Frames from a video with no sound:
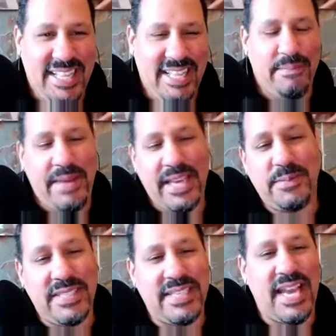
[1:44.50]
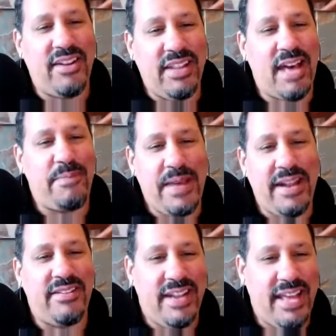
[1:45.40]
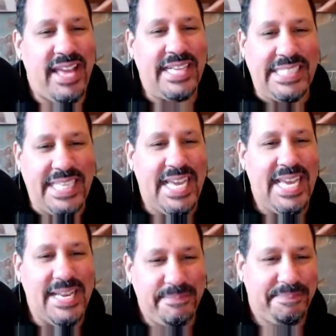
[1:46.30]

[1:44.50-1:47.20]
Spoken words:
Makes me sound a lot better than I actually am.